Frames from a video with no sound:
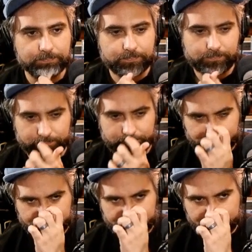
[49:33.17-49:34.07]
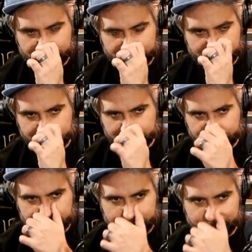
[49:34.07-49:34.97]

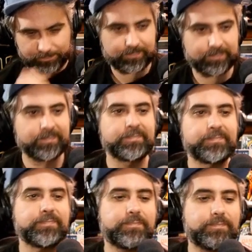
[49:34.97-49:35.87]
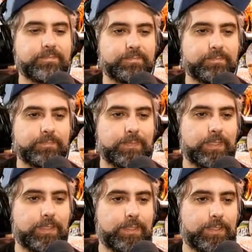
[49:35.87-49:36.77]

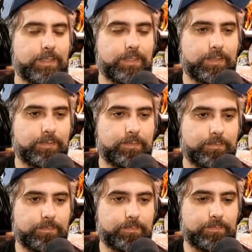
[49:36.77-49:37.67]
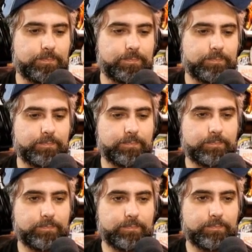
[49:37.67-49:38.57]

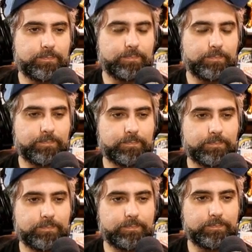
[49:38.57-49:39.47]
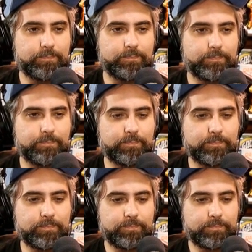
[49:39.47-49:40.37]

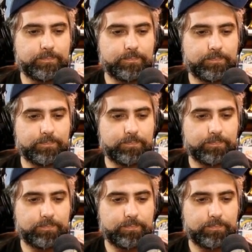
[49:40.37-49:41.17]
No words are spoken by the person on screen.